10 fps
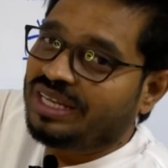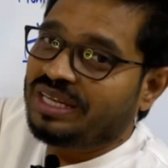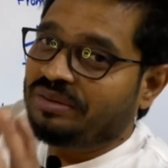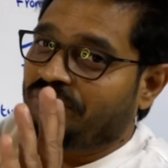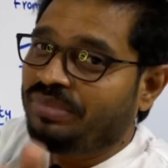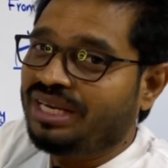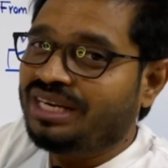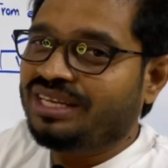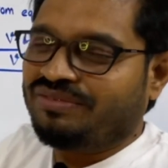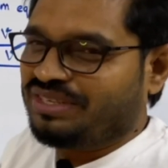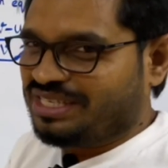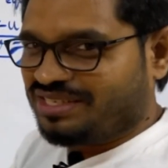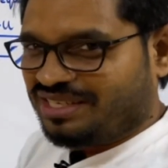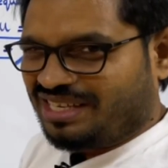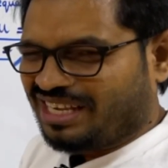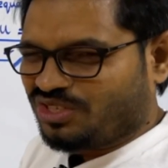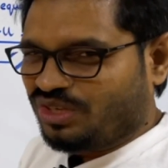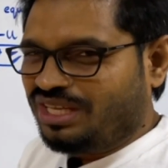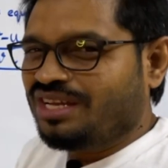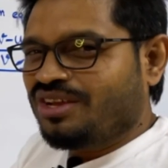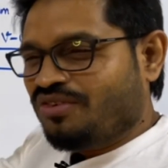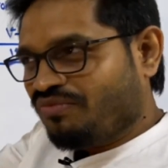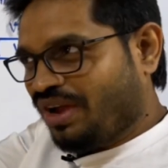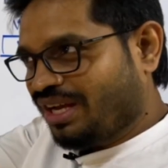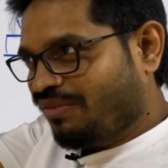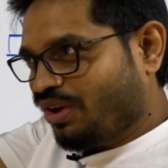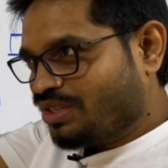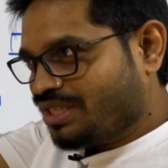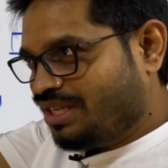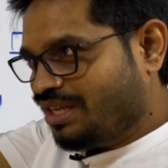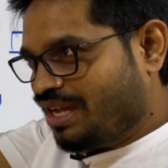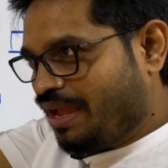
BD, which is actually final velocity